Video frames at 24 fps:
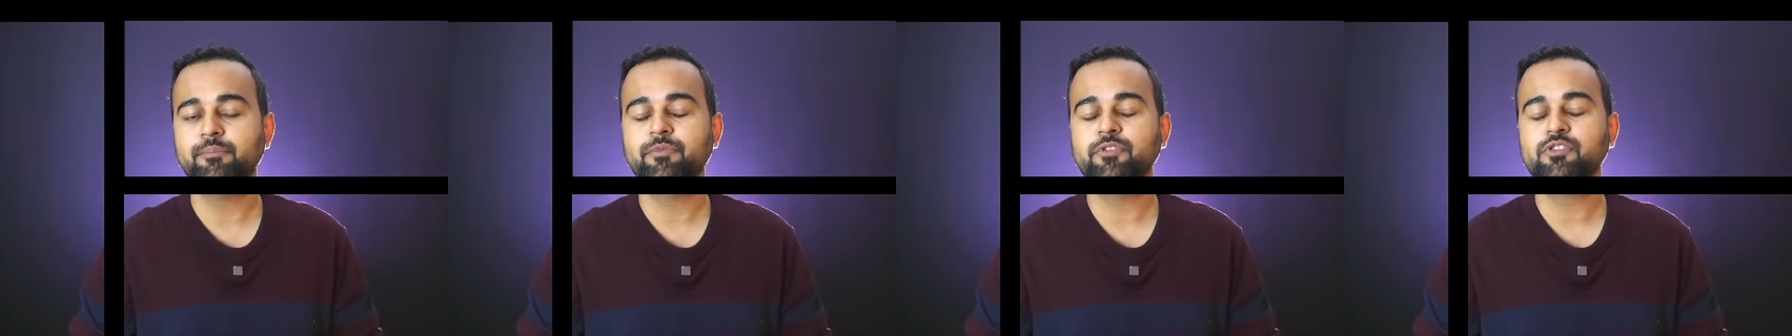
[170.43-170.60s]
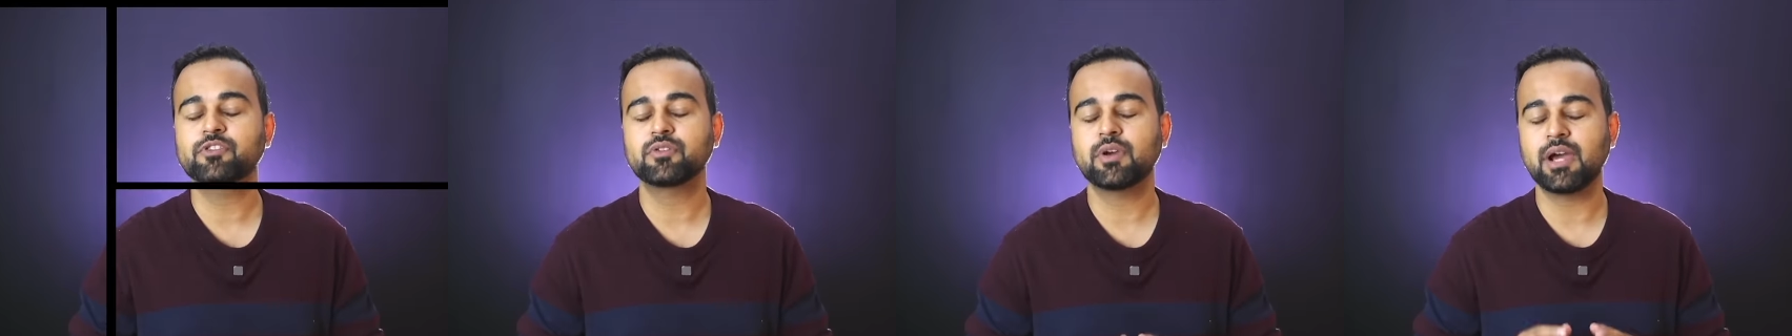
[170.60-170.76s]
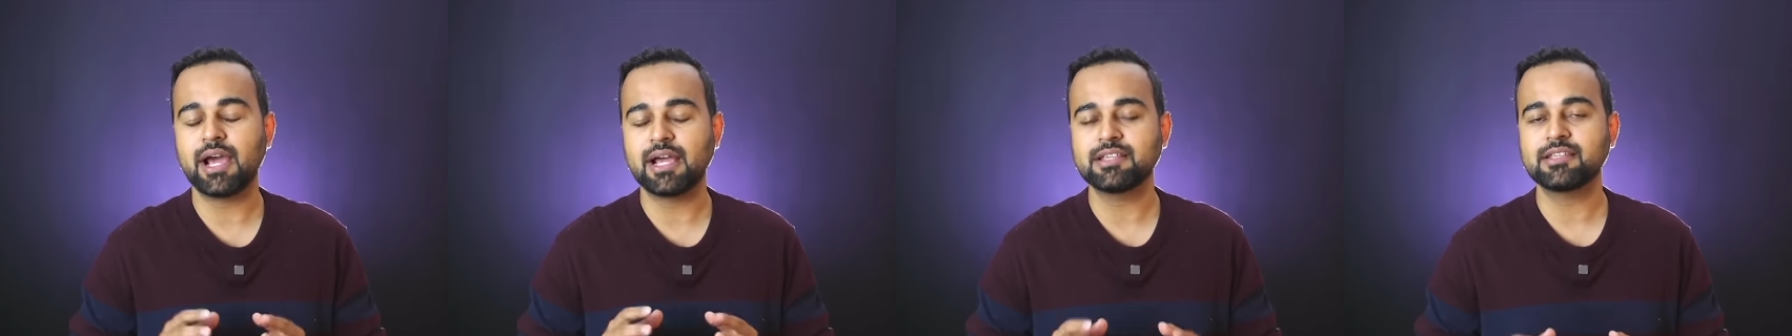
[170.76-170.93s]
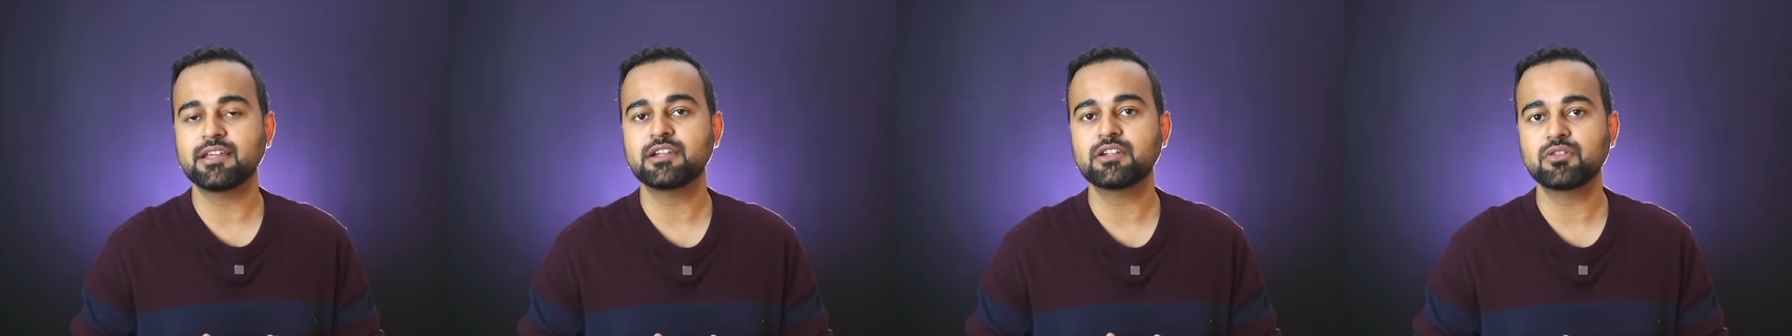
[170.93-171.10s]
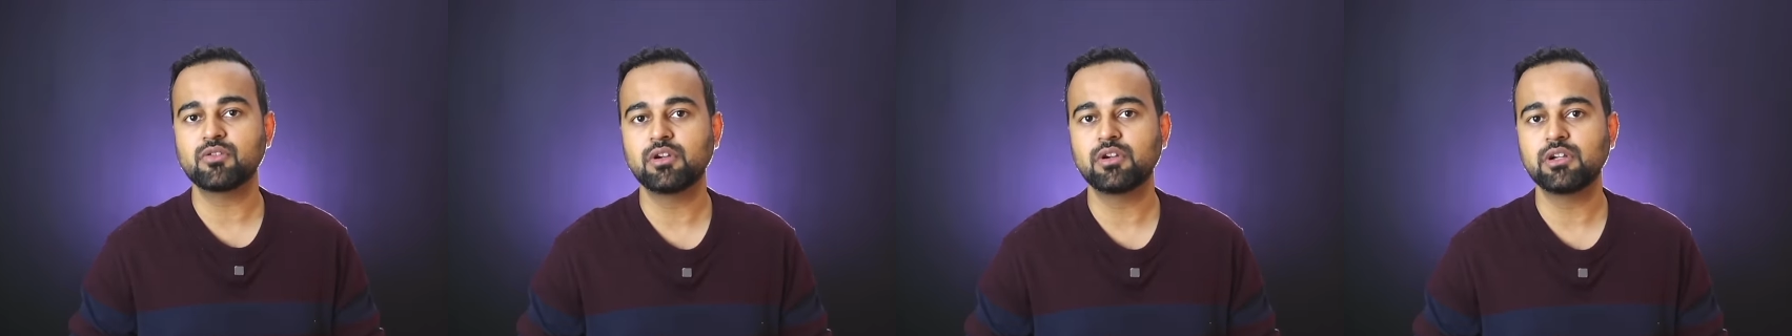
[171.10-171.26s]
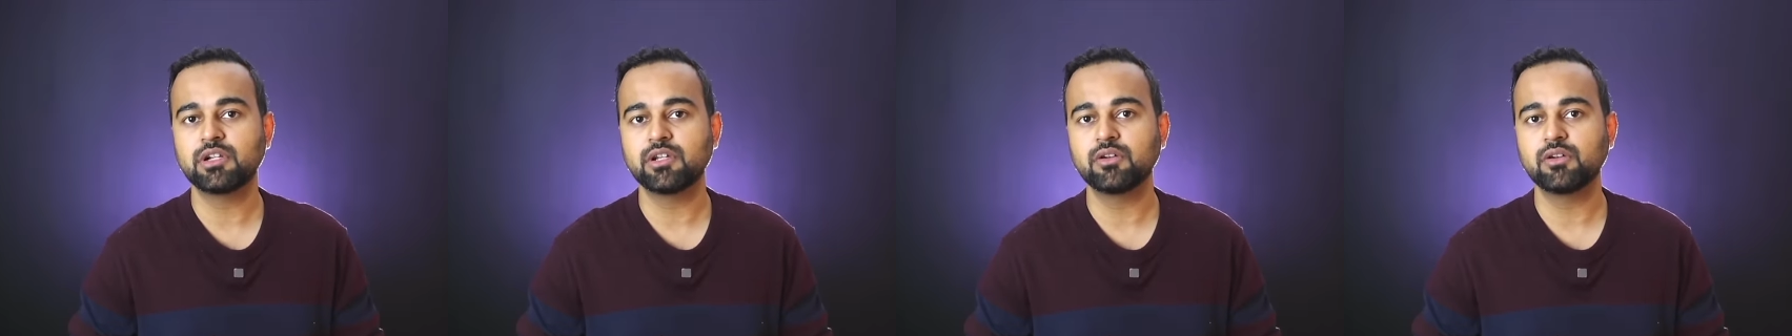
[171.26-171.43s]
So as I
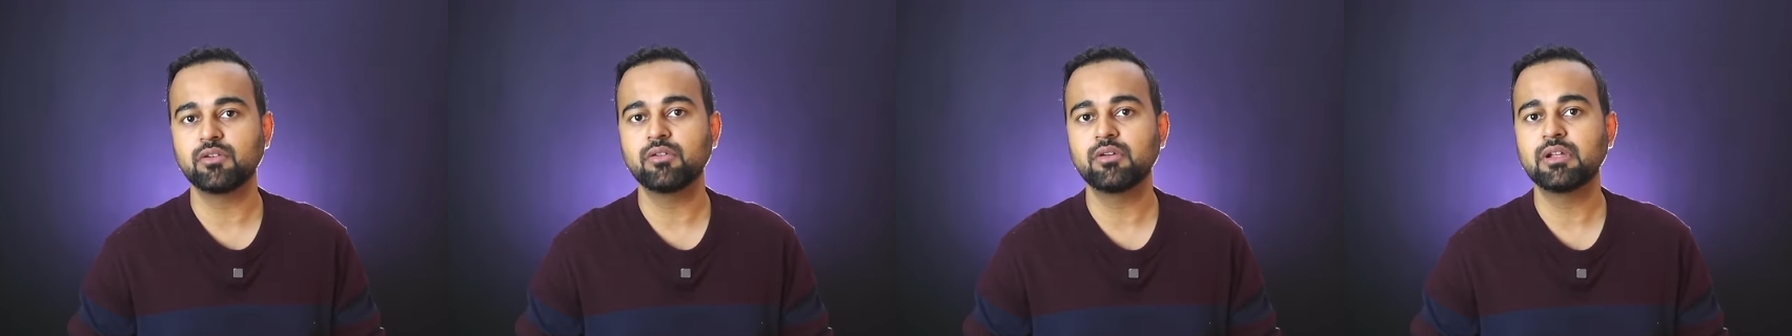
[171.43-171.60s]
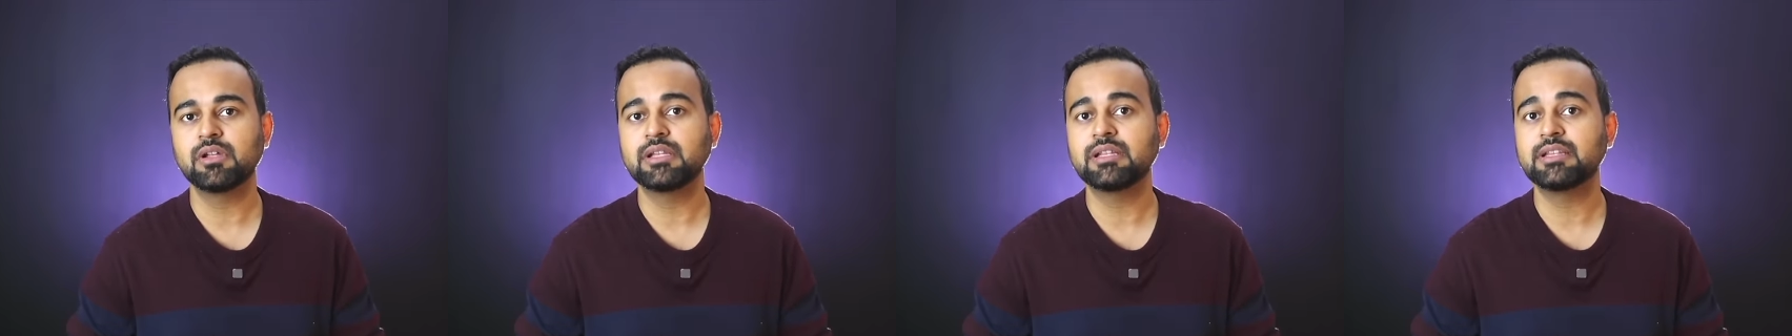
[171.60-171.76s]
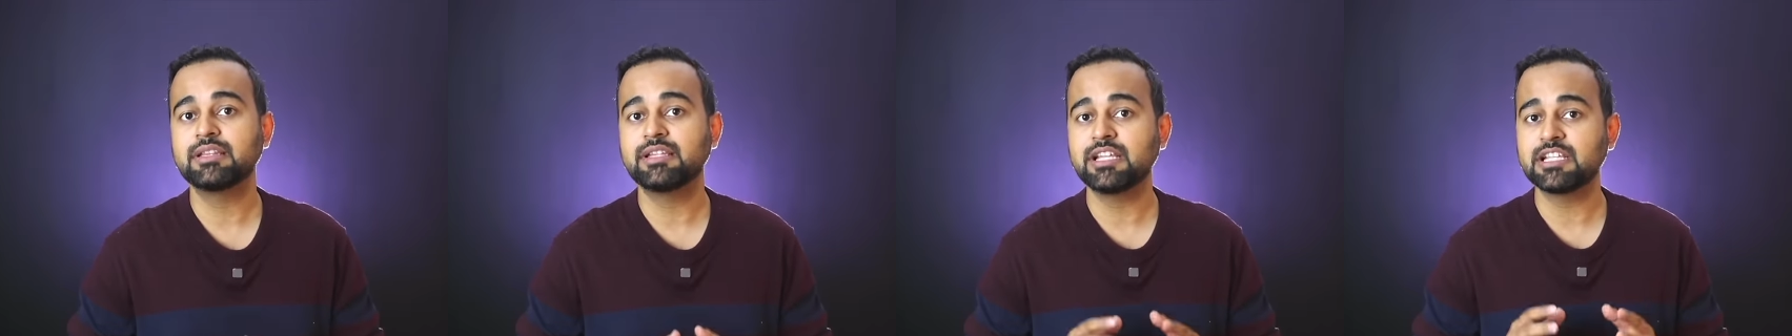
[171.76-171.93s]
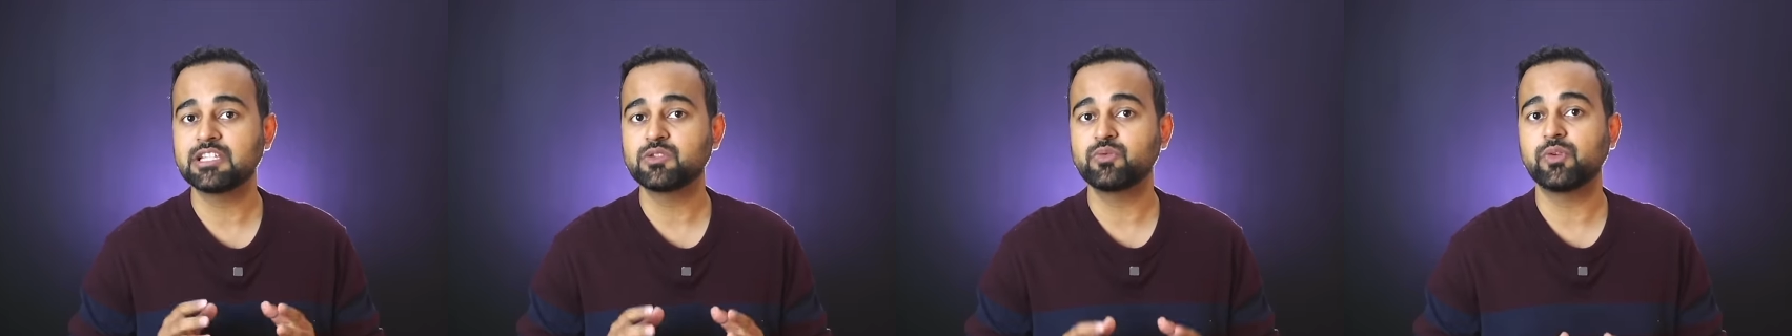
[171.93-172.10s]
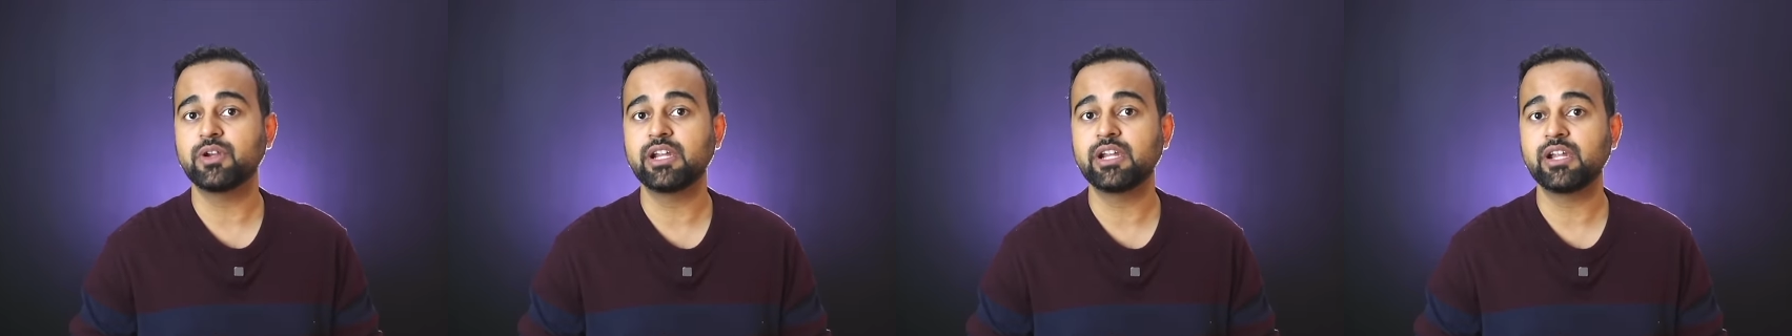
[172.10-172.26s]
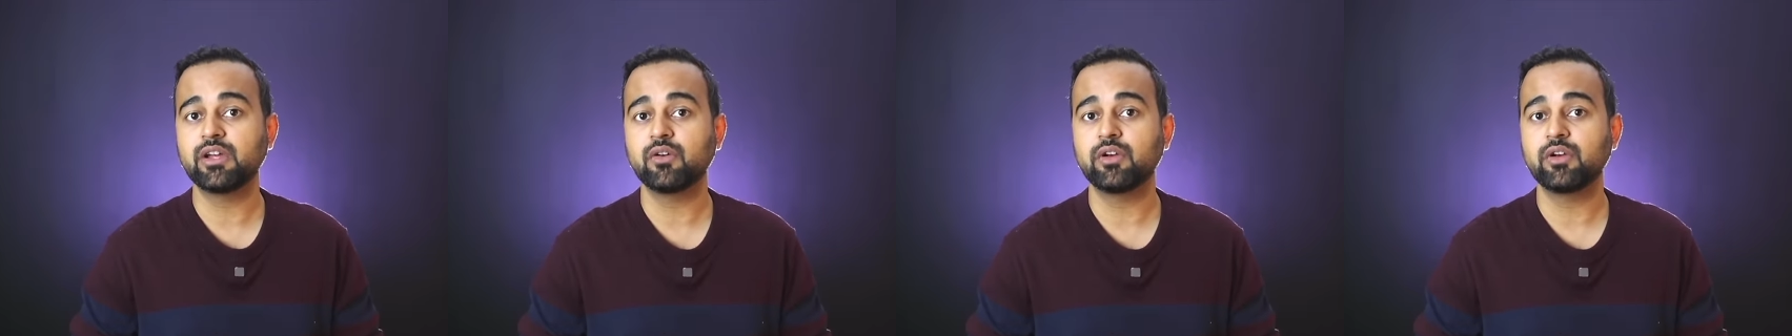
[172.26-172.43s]
told you, this
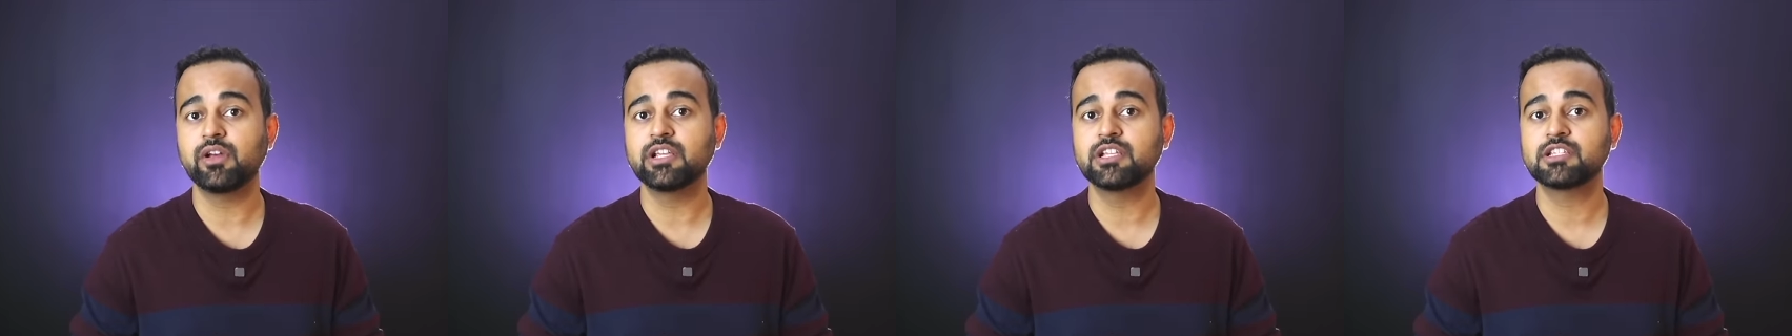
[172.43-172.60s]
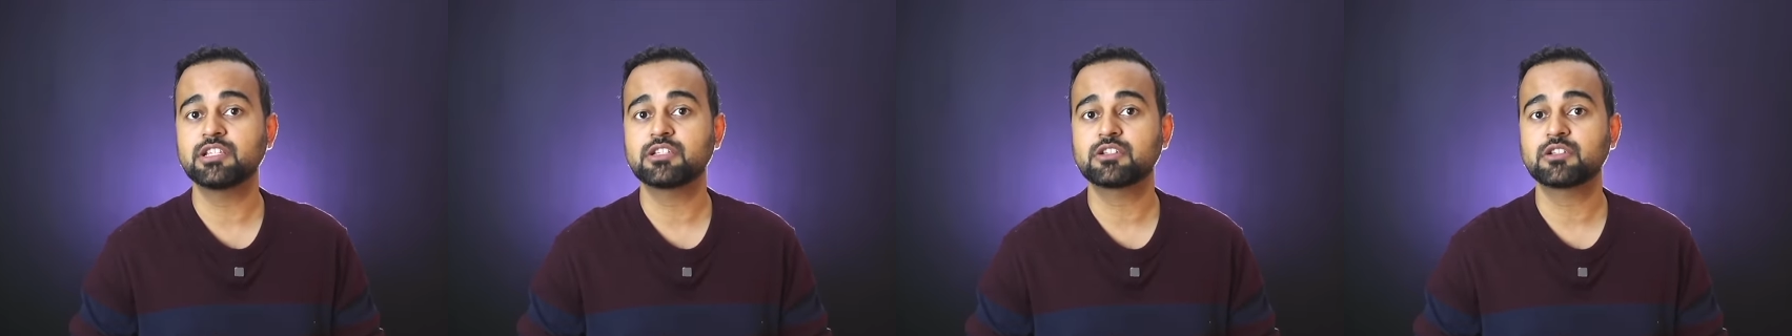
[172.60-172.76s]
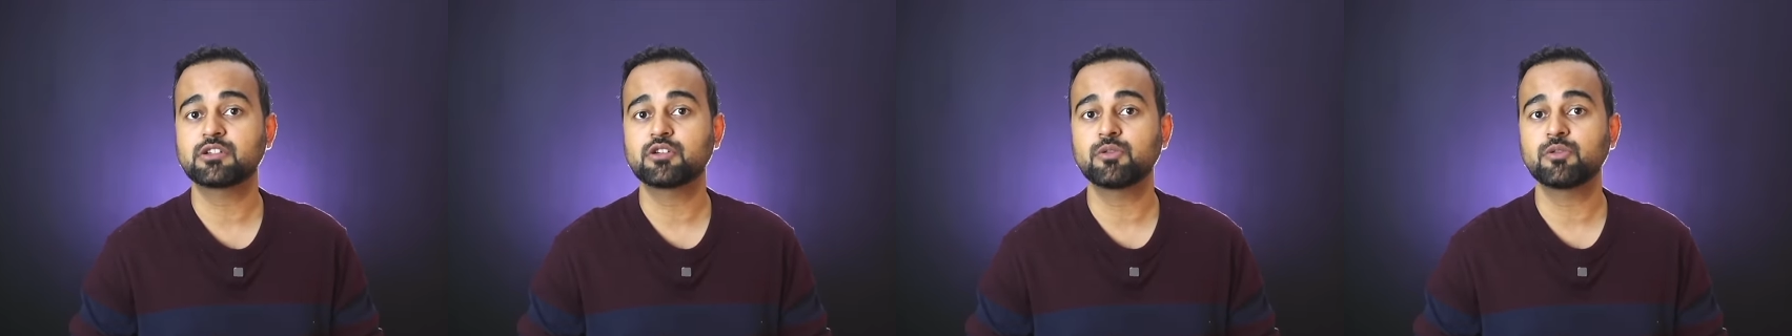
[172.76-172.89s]
video is